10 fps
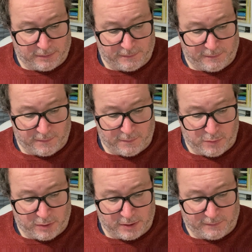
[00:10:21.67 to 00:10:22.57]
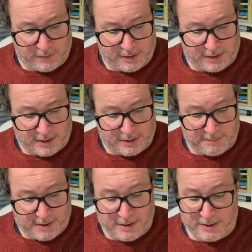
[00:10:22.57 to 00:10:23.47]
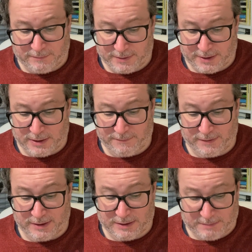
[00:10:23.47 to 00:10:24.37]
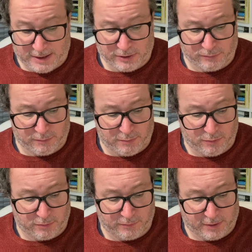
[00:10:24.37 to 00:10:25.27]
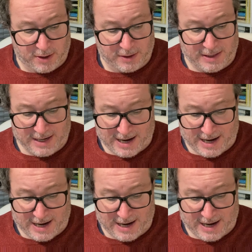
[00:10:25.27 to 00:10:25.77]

of further bookings for this centre pending receipt of an inspection report regarding